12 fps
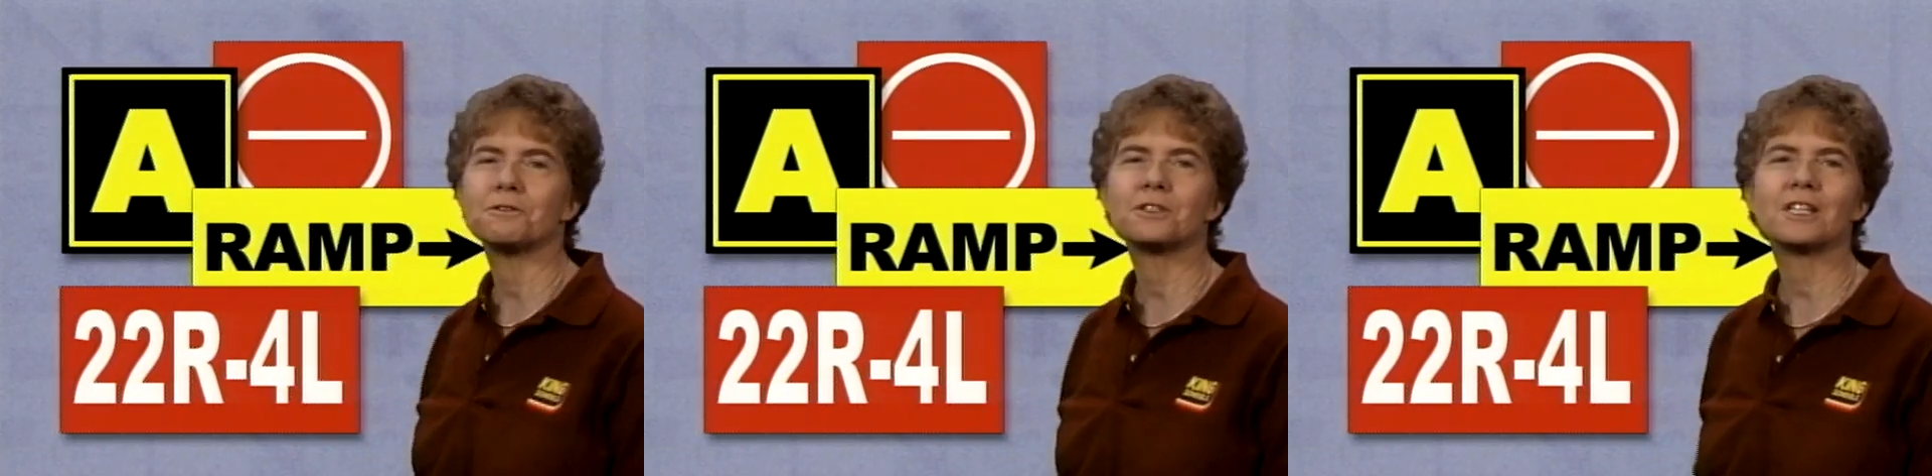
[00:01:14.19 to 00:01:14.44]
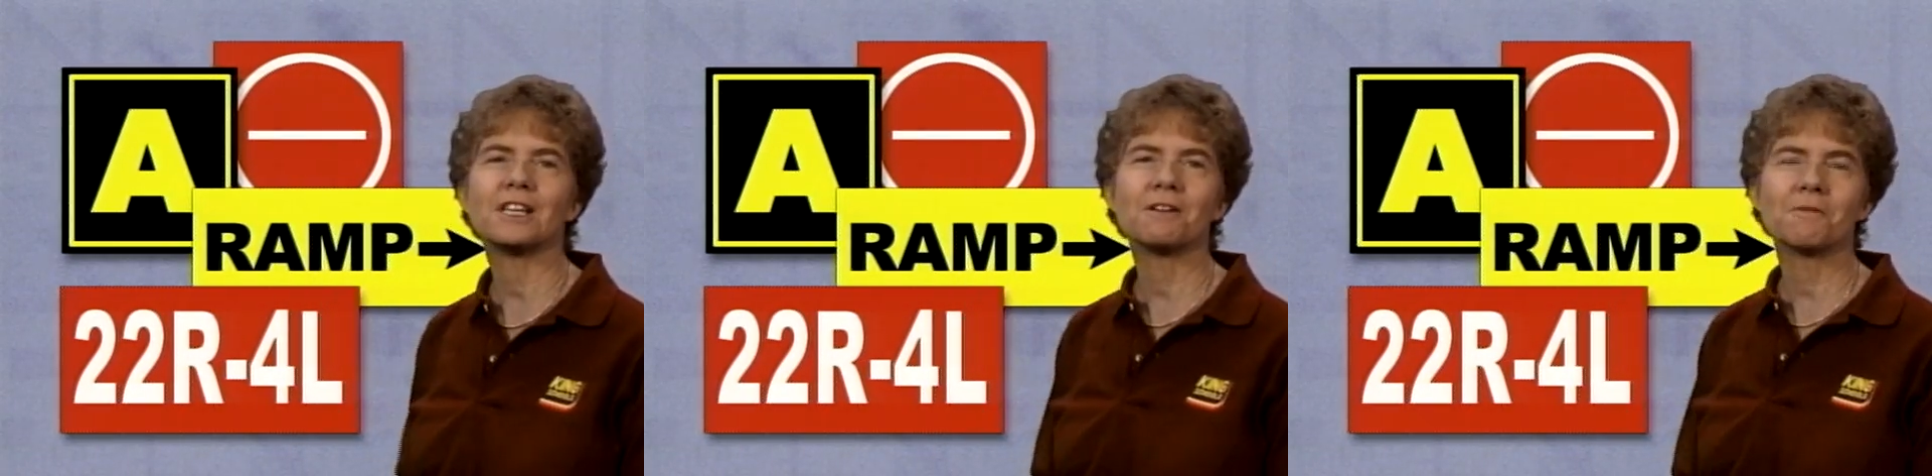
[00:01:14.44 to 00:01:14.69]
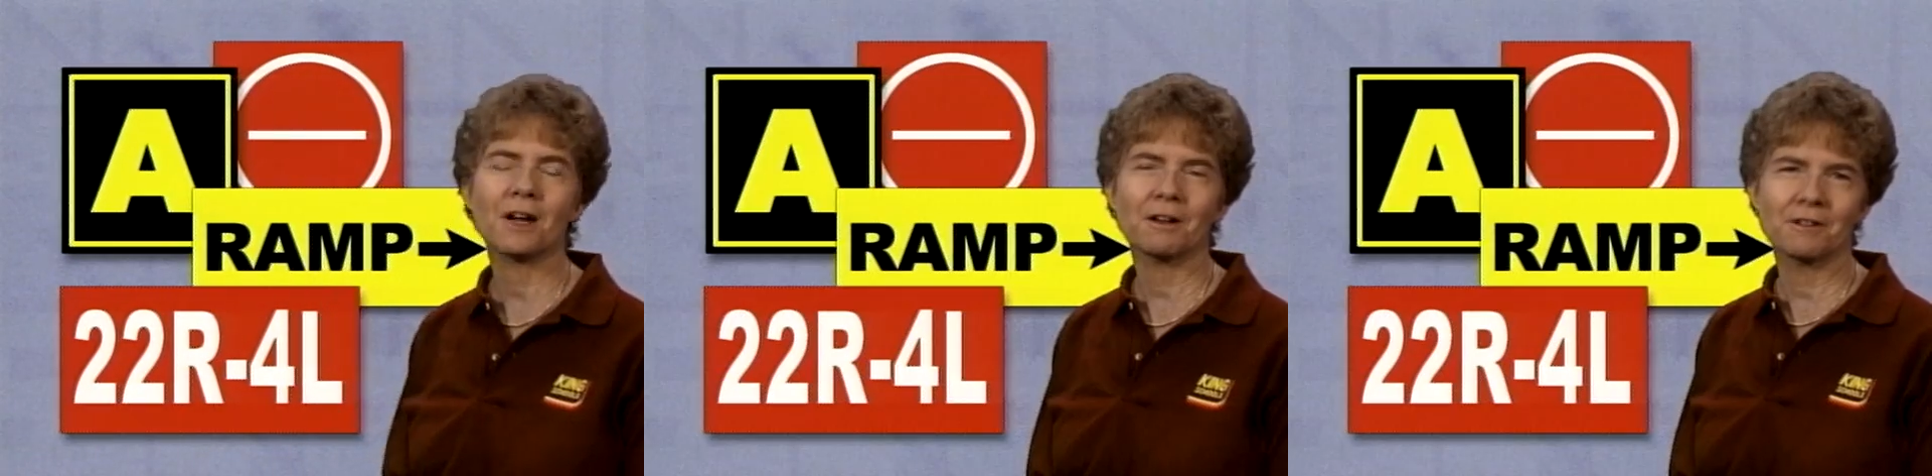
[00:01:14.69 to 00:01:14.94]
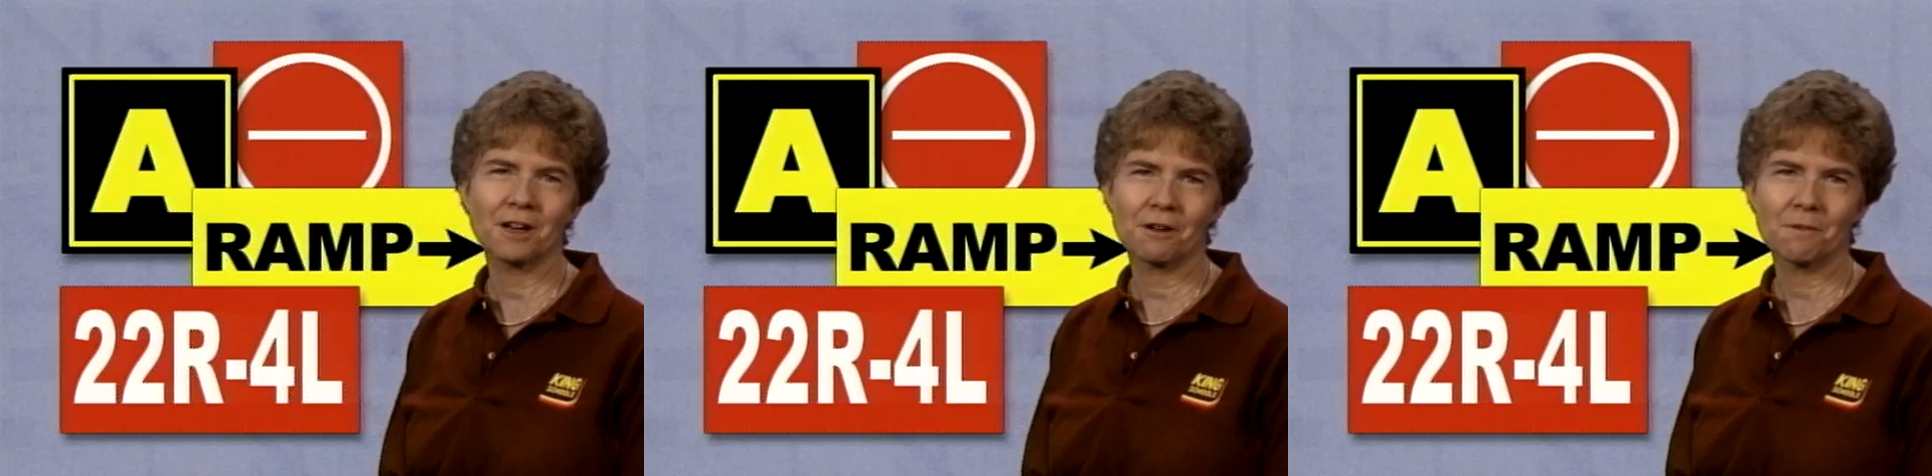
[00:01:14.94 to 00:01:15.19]
see
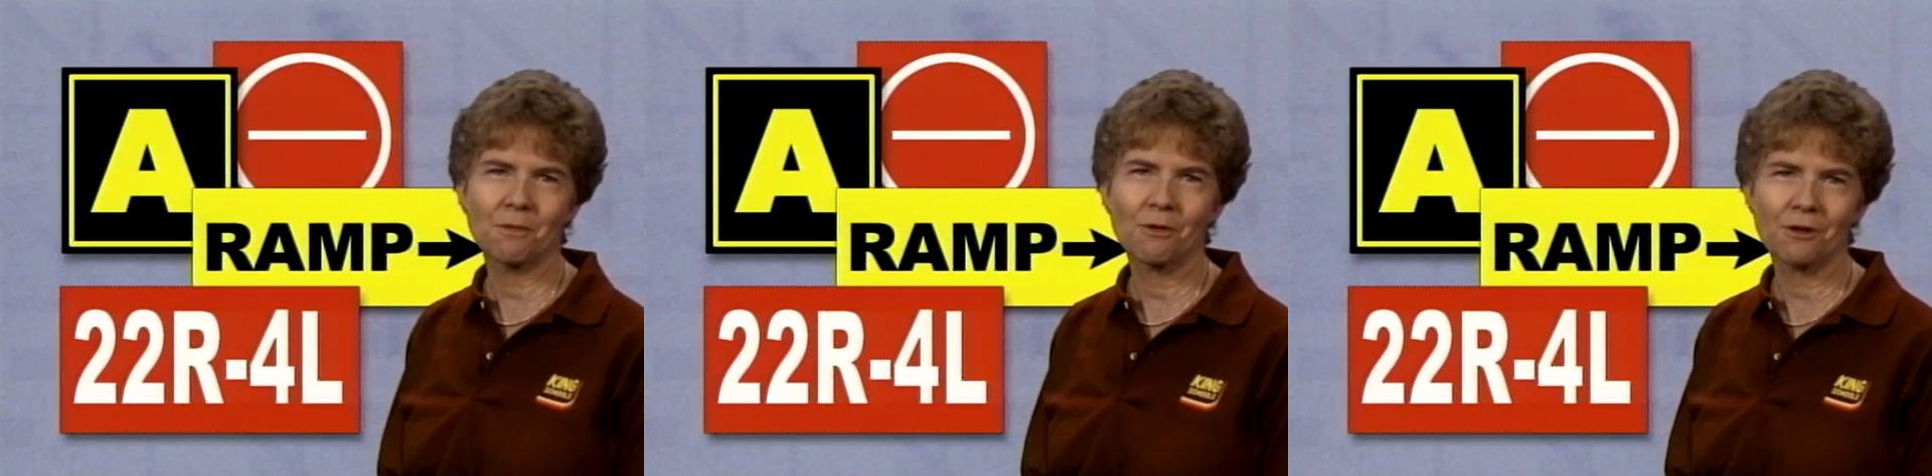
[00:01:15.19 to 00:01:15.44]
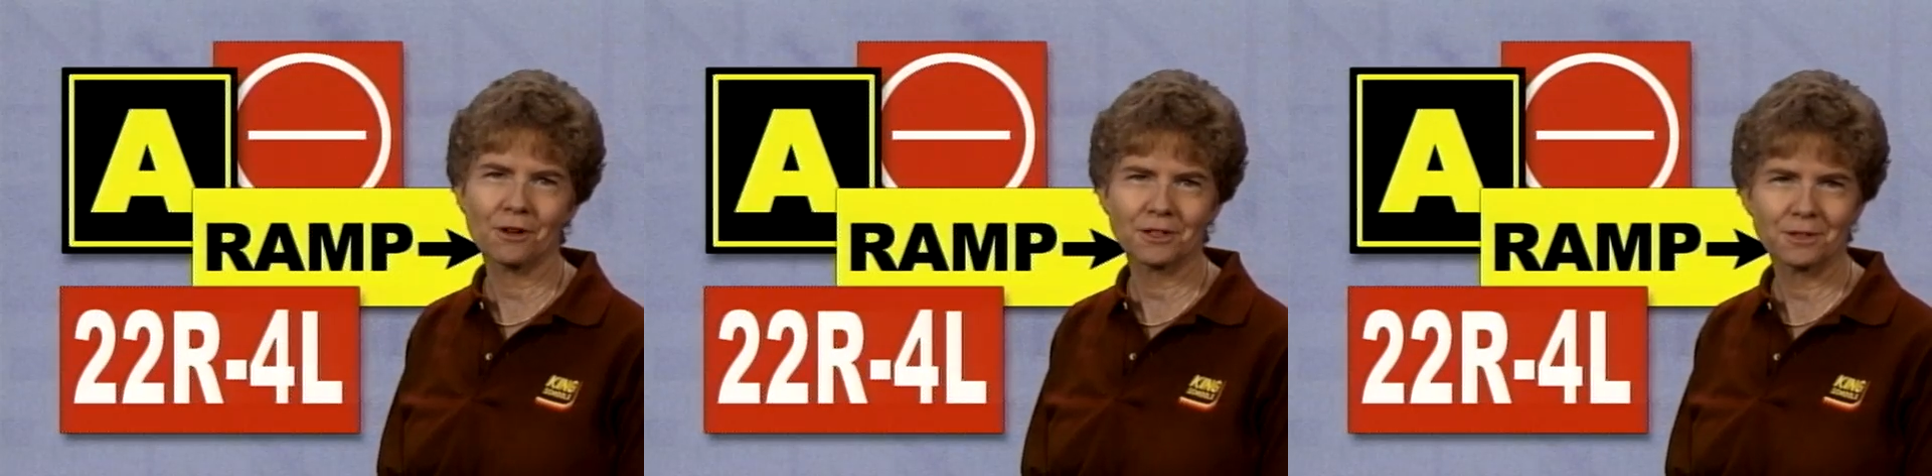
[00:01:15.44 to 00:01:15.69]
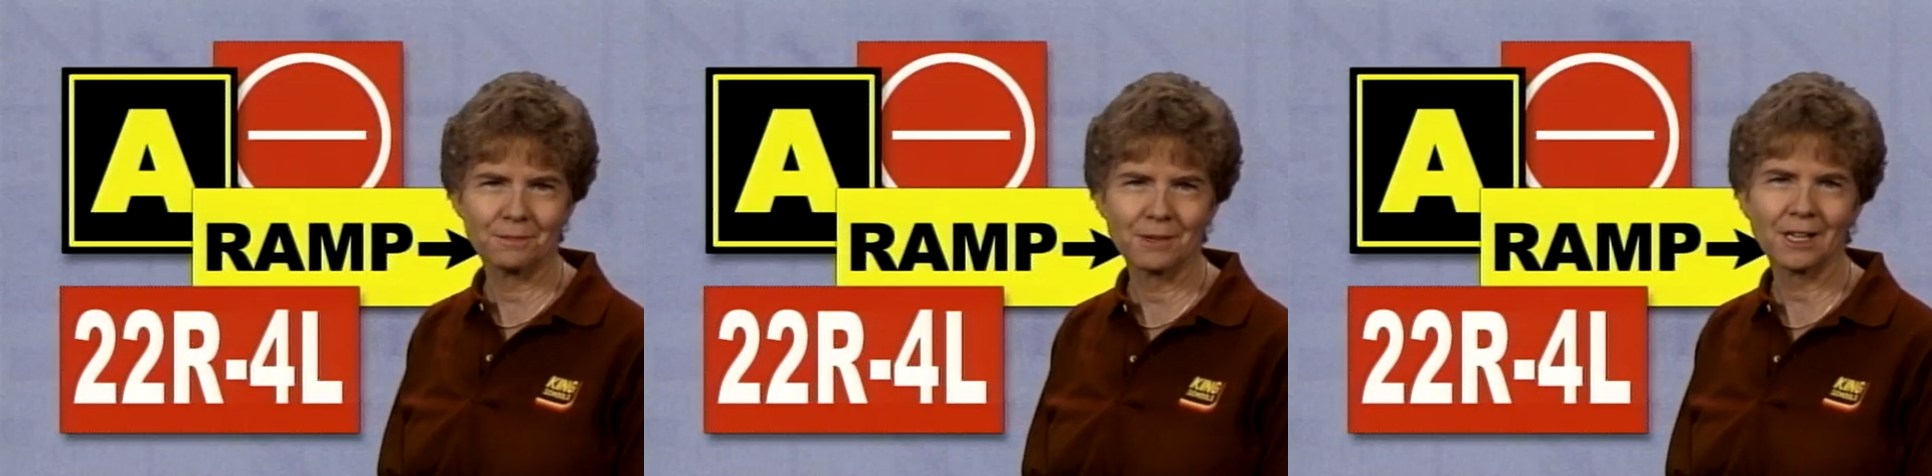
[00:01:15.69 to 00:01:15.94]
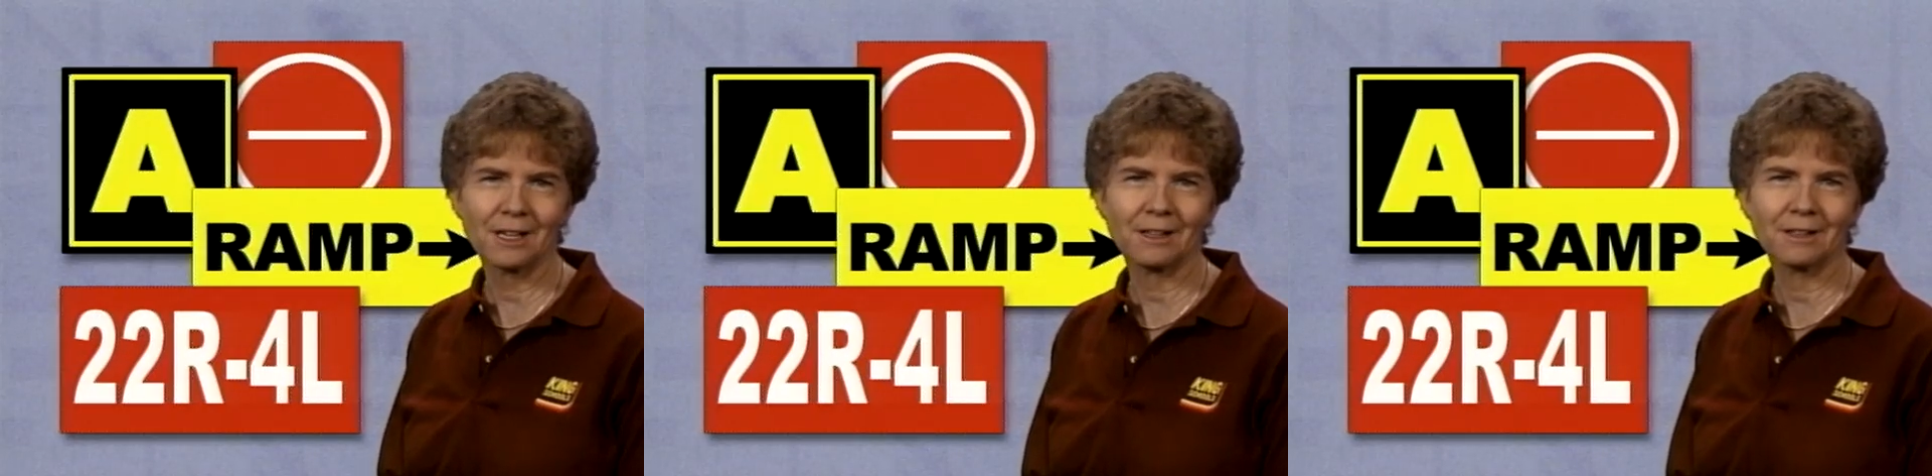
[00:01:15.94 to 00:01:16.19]
around airports
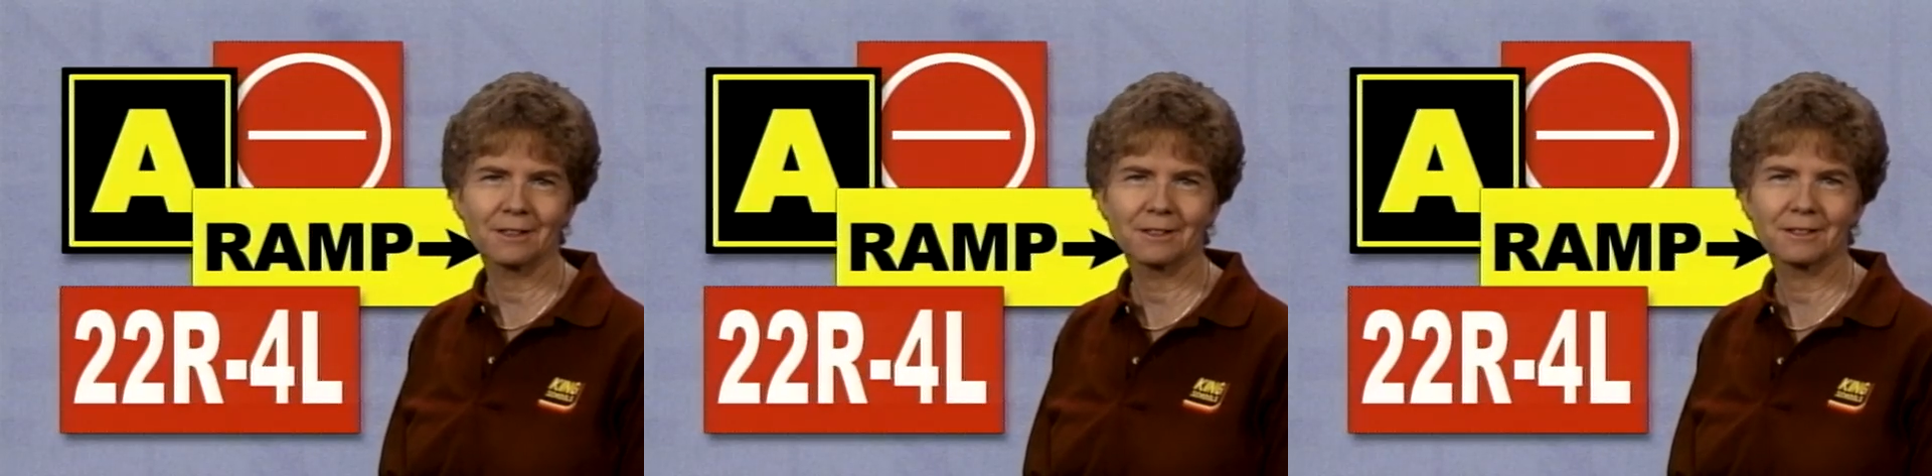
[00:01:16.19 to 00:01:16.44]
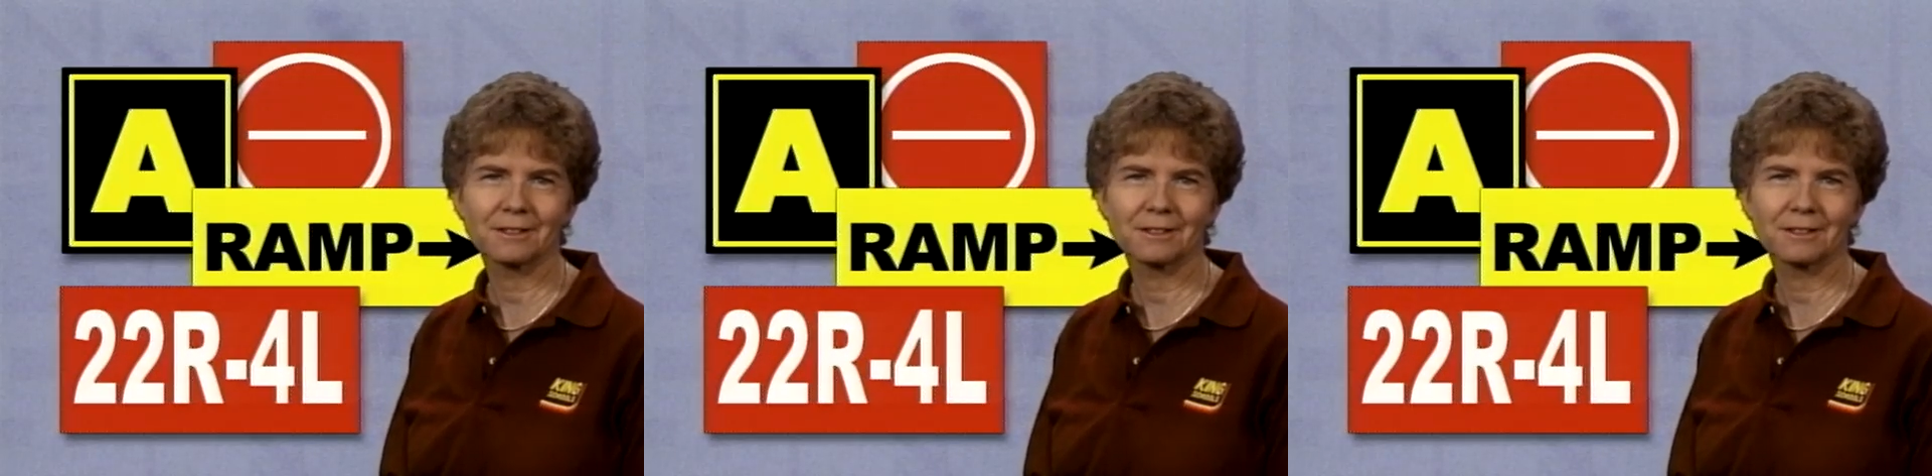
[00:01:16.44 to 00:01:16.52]
mean.